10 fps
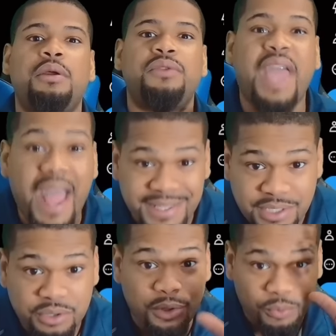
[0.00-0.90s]
that's
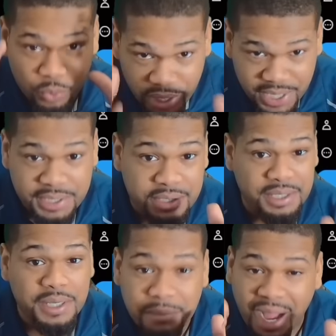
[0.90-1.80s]
the
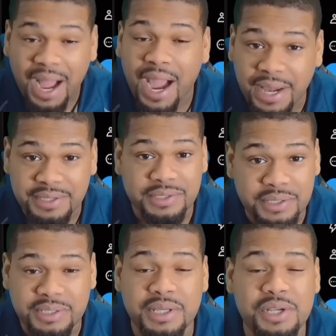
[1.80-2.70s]
reasoning behind his
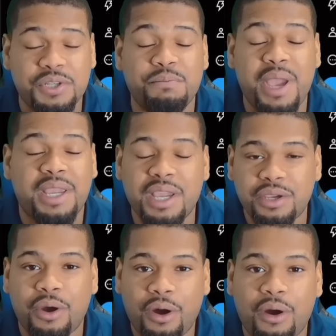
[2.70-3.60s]
decision making,
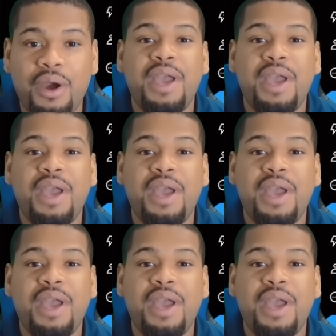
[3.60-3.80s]
y'all.